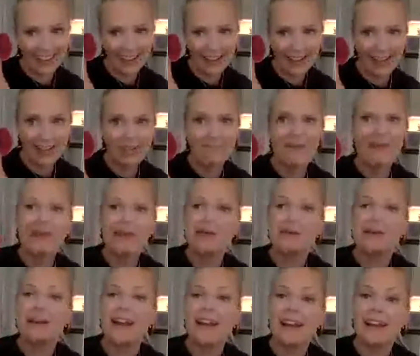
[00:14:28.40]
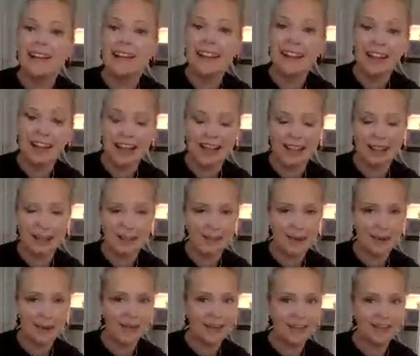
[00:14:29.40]
He's being weird. And
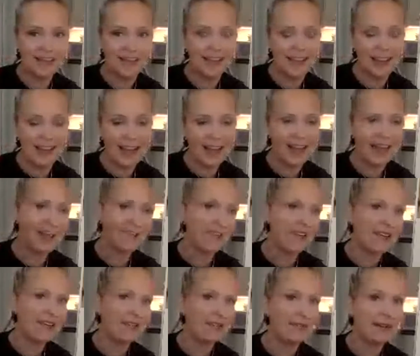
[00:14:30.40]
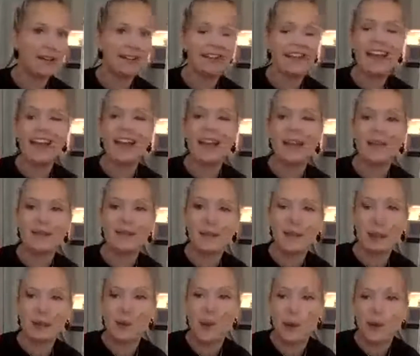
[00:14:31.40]
Simone is saying, hi, David, as well. Yeah, he was
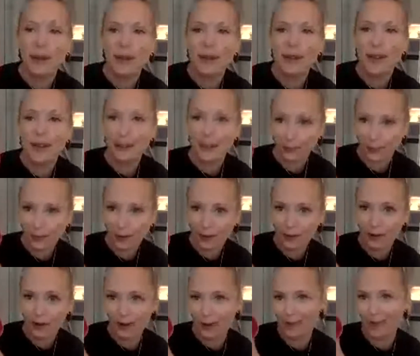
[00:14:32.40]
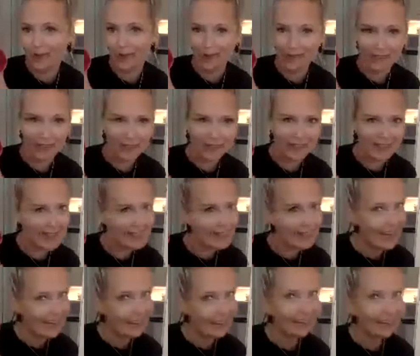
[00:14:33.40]
crawling on the floor almost. Did you see
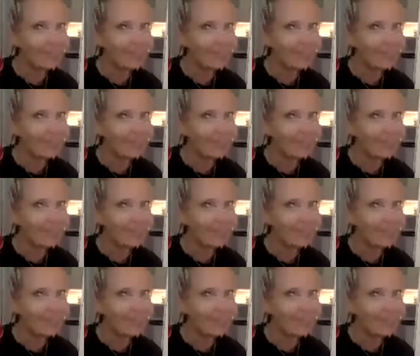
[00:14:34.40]
that?